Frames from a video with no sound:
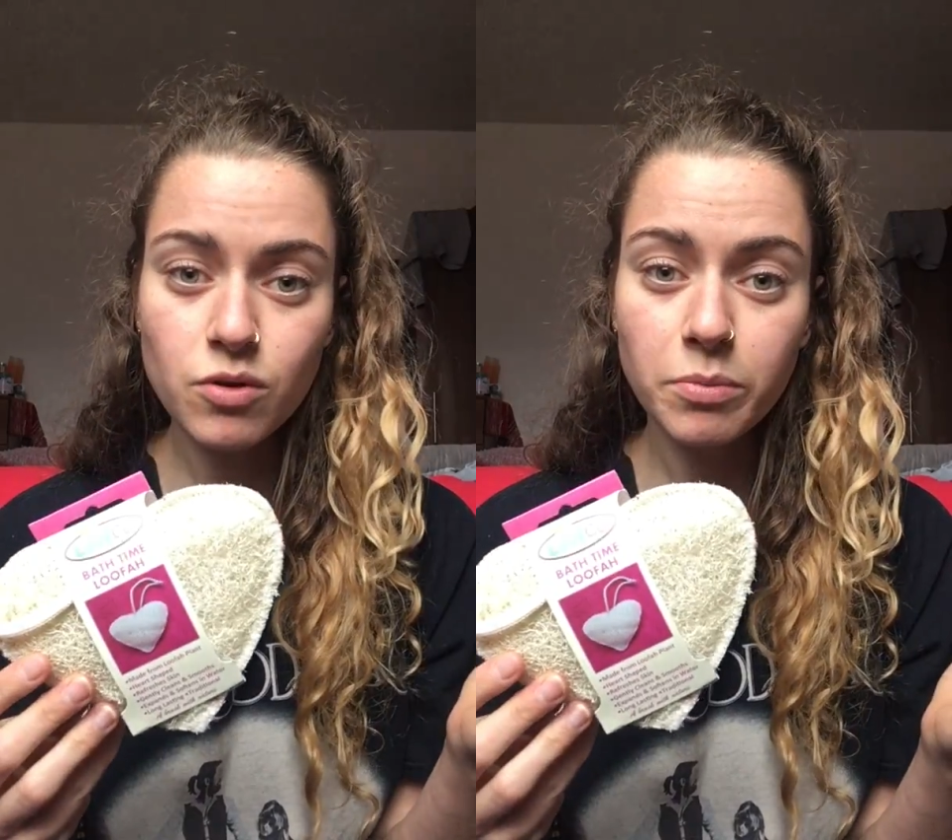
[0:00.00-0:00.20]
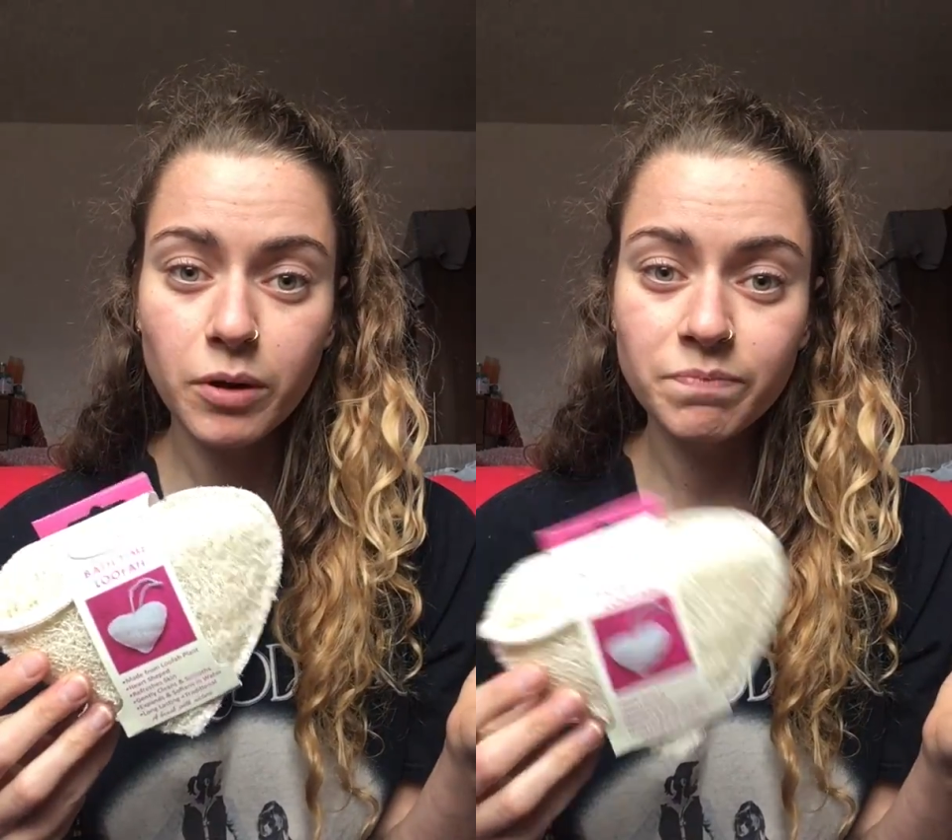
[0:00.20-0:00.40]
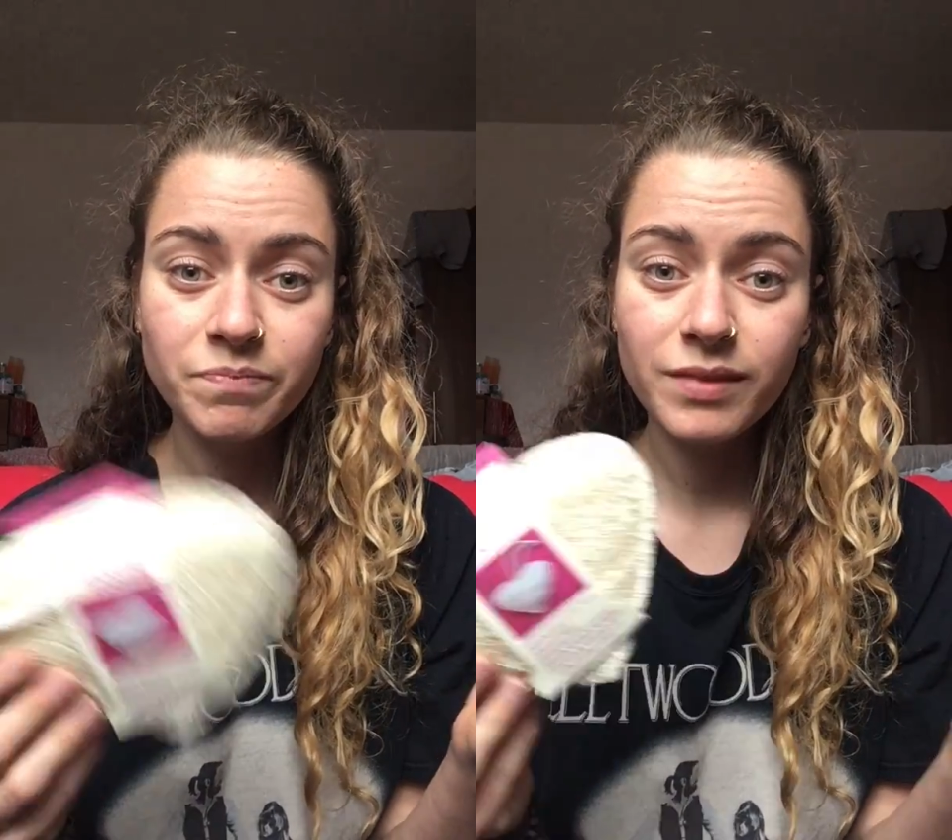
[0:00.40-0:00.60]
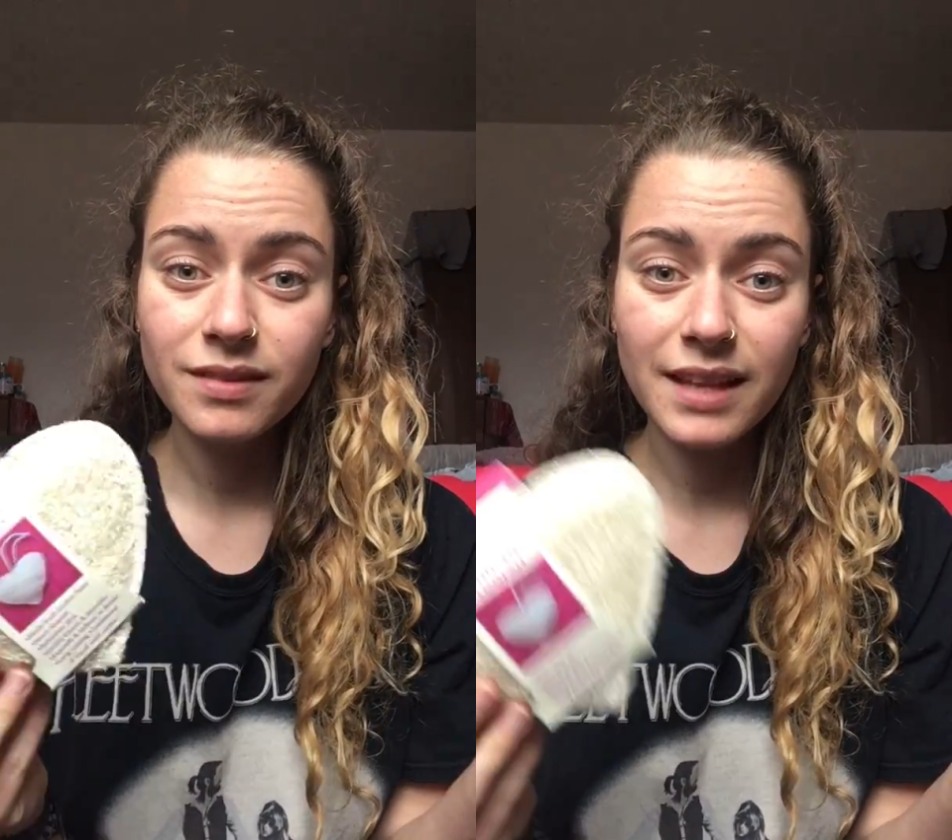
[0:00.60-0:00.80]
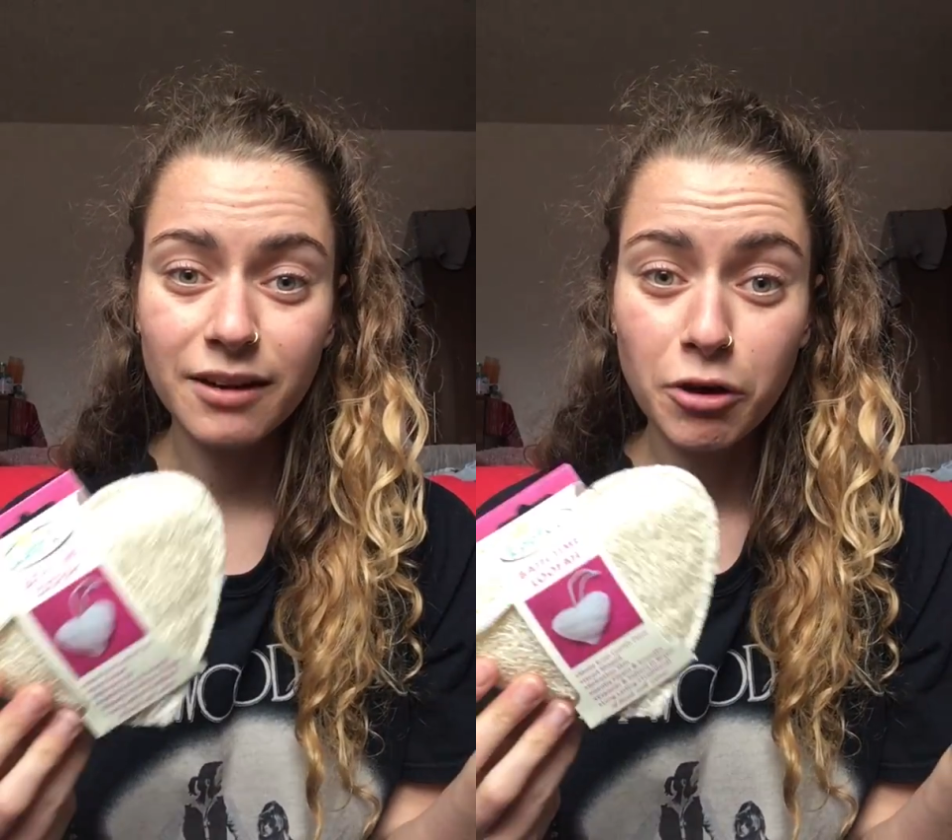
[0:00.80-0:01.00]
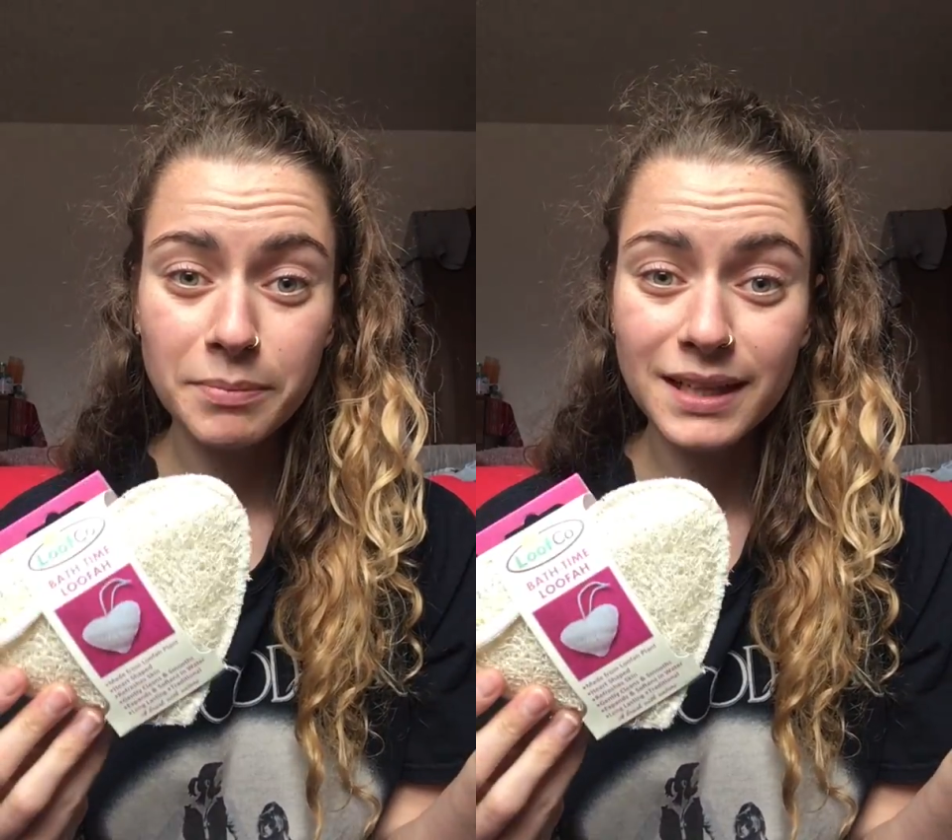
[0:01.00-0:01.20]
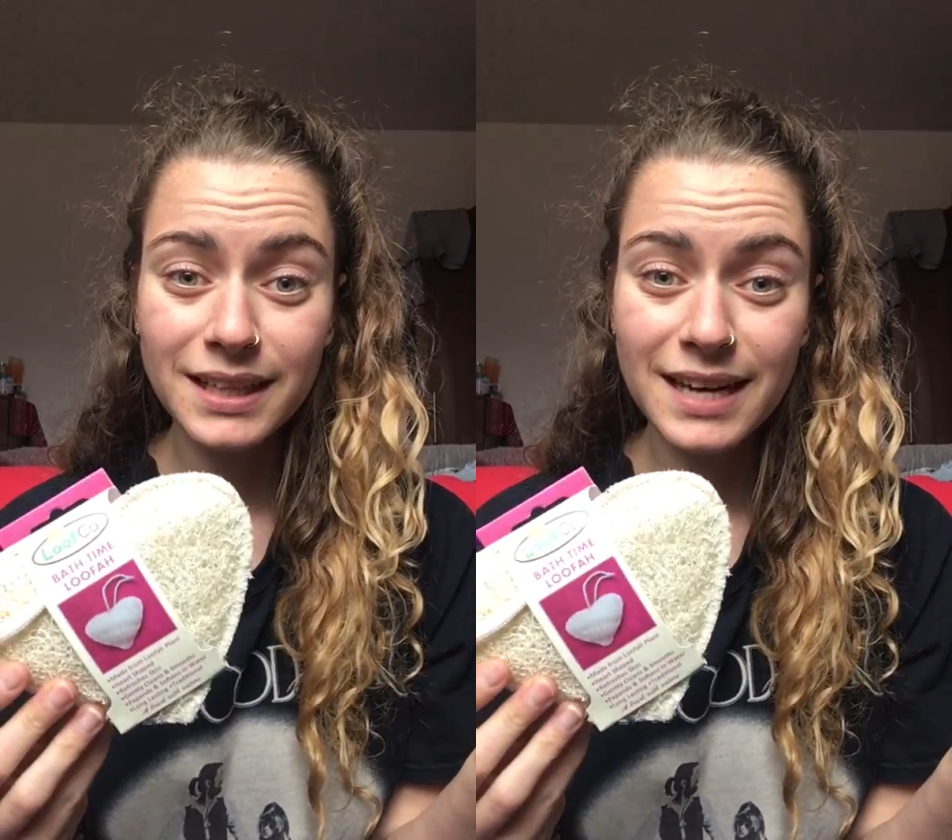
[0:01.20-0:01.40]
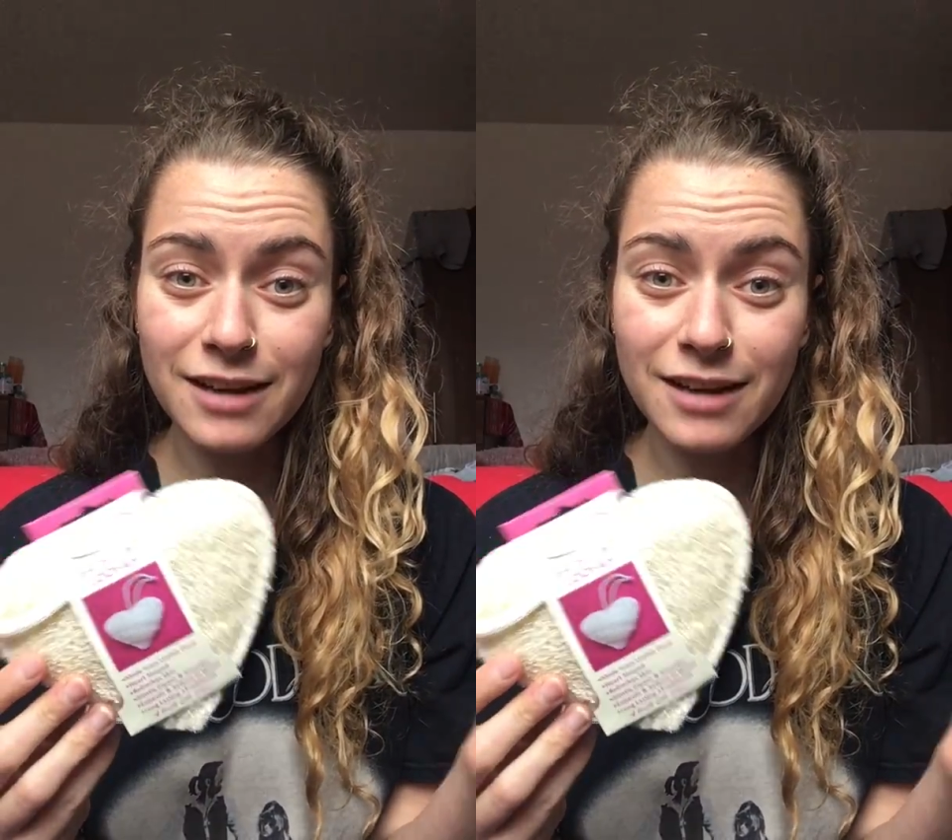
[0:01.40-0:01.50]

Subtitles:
normal. They're completely